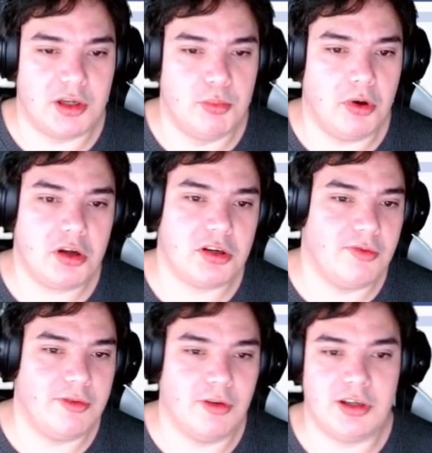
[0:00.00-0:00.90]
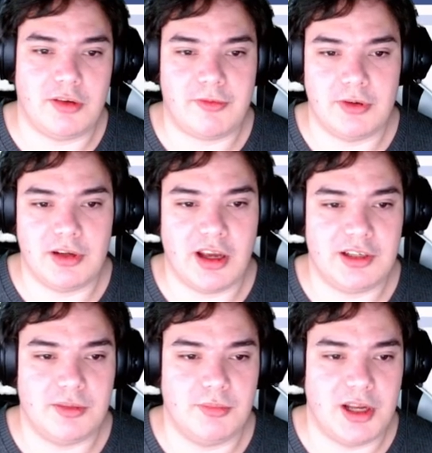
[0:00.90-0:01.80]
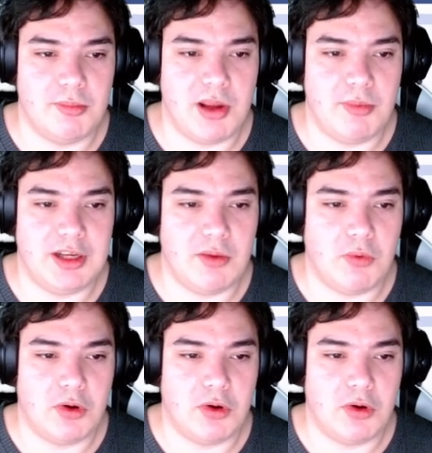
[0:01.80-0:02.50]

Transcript: important for a different item, then maybe they